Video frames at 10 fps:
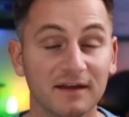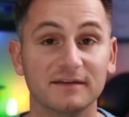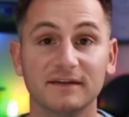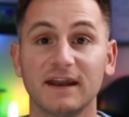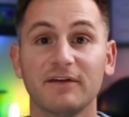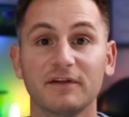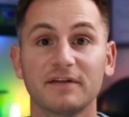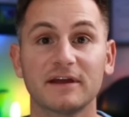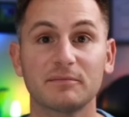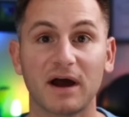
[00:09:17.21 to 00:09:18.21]
Did
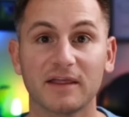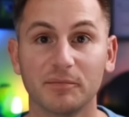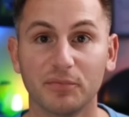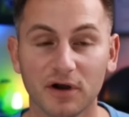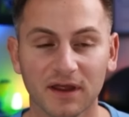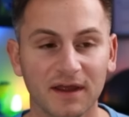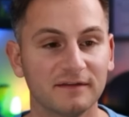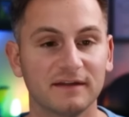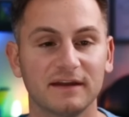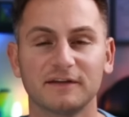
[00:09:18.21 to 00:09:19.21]
everything by the book, did